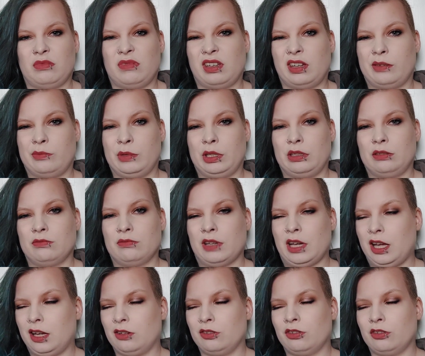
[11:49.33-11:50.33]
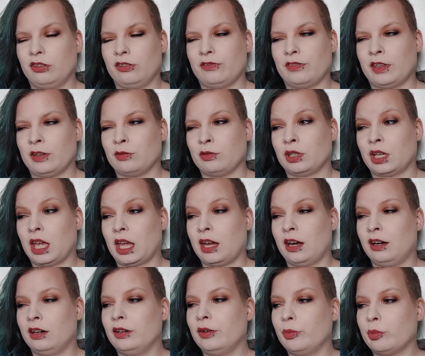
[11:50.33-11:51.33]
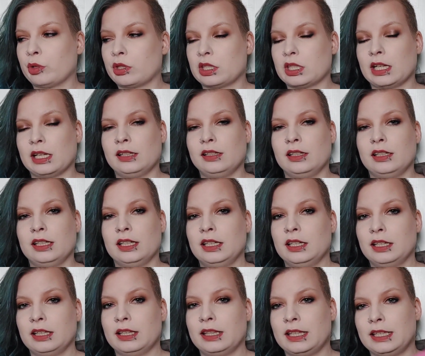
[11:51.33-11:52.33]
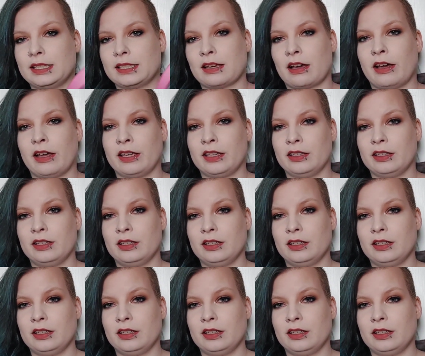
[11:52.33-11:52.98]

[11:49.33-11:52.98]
I mean, I don't know if they would care, but still, this guy